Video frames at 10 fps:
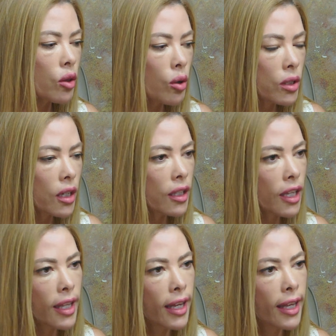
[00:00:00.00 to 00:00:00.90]
Those are the
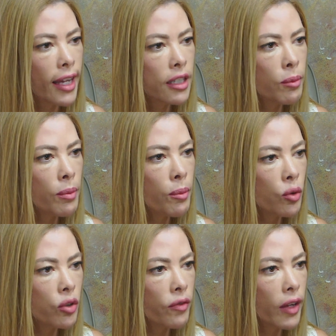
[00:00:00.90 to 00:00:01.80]
things that gets me
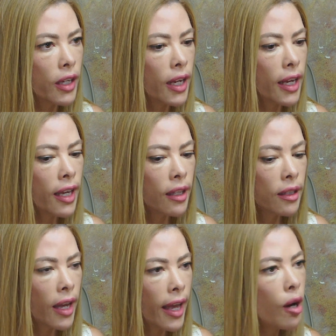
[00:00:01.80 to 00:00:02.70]
motivated, and
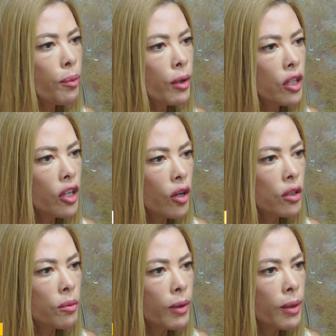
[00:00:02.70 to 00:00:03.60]
helping the
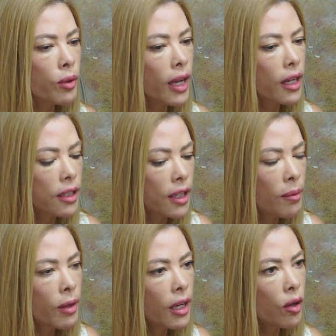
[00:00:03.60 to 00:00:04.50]
other people that's
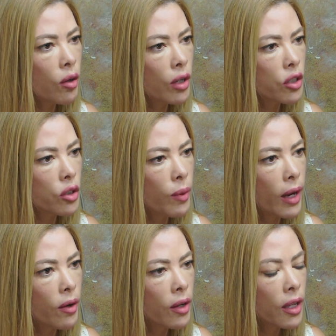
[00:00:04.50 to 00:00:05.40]
coming along as
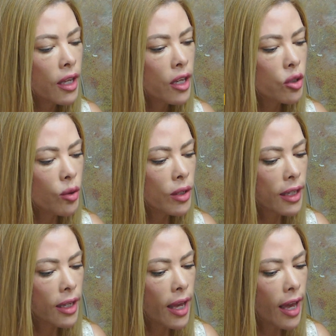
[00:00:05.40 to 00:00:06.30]
well. So it's
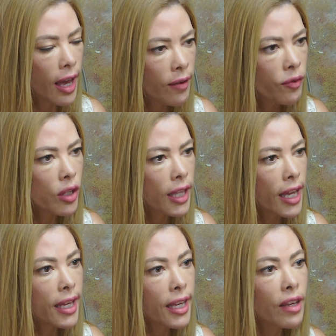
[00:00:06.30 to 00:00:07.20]
an
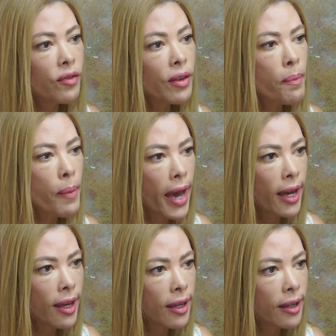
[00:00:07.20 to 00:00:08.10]
everyday giving
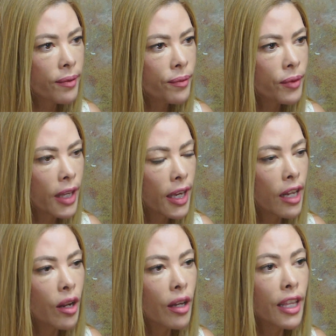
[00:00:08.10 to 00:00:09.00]
back
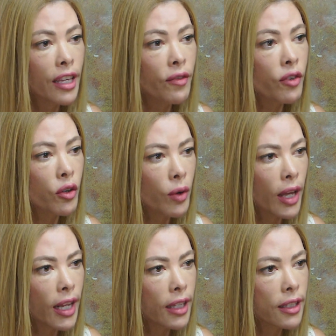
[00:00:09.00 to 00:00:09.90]
and not taking for granted.